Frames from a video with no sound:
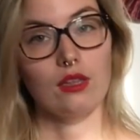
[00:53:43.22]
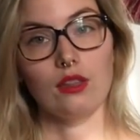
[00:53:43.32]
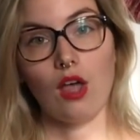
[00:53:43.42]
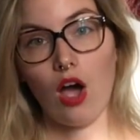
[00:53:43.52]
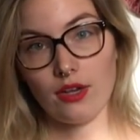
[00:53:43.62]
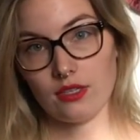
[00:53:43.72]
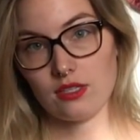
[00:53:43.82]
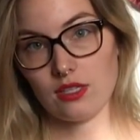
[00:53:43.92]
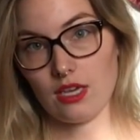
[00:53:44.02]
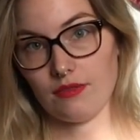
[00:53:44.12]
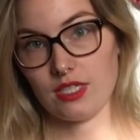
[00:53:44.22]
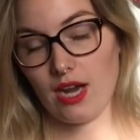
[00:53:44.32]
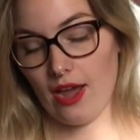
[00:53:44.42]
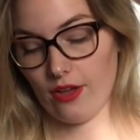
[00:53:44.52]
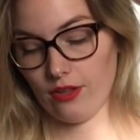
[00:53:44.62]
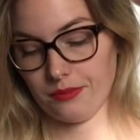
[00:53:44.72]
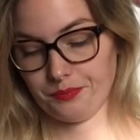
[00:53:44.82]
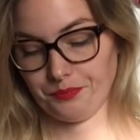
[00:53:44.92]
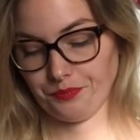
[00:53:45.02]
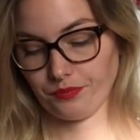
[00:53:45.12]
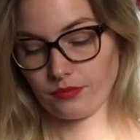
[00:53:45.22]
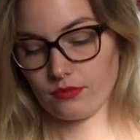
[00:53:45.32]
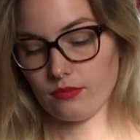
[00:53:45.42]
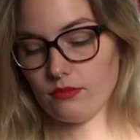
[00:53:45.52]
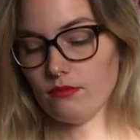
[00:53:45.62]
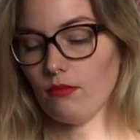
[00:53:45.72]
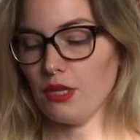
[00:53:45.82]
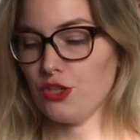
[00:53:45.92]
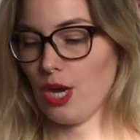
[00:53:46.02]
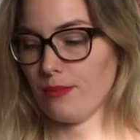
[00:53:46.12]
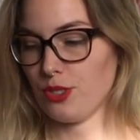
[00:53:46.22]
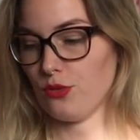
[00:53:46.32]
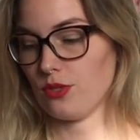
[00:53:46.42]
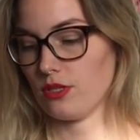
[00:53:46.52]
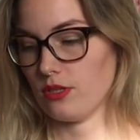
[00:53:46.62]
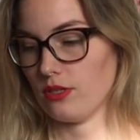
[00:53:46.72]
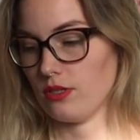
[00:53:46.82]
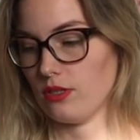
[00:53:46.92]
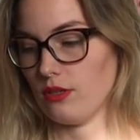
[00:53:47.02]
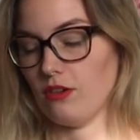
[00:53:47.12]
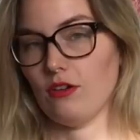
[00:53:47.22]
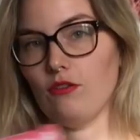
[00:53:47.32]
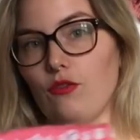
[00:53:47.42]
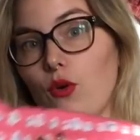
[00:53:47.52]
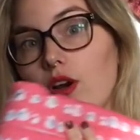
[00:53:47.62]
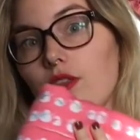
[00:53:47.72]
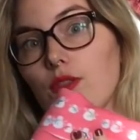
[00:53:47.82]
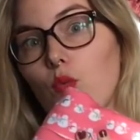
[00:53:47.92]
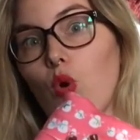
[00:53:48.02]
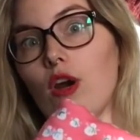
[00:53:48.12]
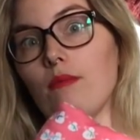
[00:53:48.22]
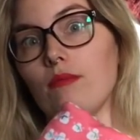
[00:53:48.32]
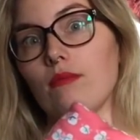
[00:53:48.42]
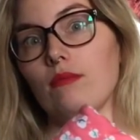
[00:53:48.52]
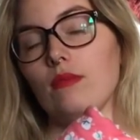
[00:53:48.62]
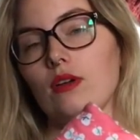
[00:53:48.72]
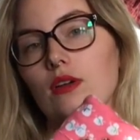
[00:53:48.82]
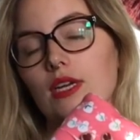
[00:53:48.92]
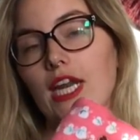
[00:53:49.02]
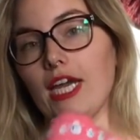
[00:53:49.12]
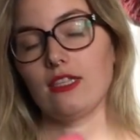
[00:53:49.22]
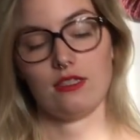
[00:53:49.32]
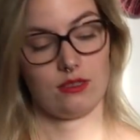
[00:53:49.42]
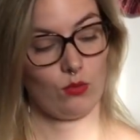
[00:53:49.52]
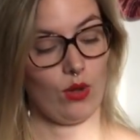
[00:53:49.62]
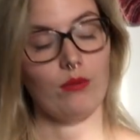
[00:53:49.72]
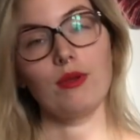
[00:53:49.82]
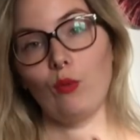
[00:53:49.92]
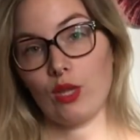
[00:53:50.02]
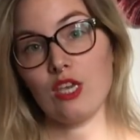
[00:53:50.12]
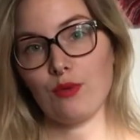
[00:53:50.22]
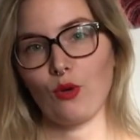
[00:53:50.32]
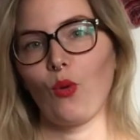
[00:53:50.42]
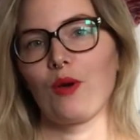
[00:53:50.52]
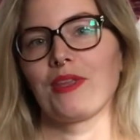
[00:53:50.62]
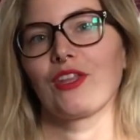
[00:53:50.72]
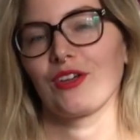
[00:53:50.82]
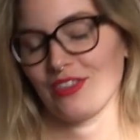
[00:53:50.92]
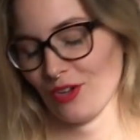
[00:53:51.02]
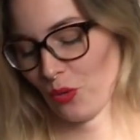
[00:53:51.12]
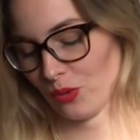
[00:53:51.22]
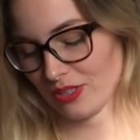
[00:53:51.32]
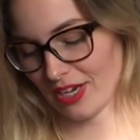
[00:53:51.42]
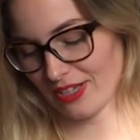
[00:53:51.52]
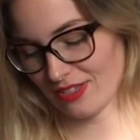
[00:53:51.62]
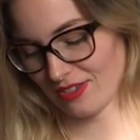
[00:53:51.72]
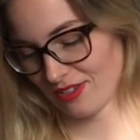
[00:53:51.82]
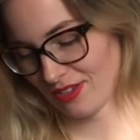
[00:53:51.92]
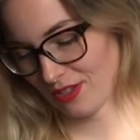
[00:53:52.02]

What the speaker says: Long sleeve style jumpsuit for the warm nights. Well, it will keep her warm in the cold nights.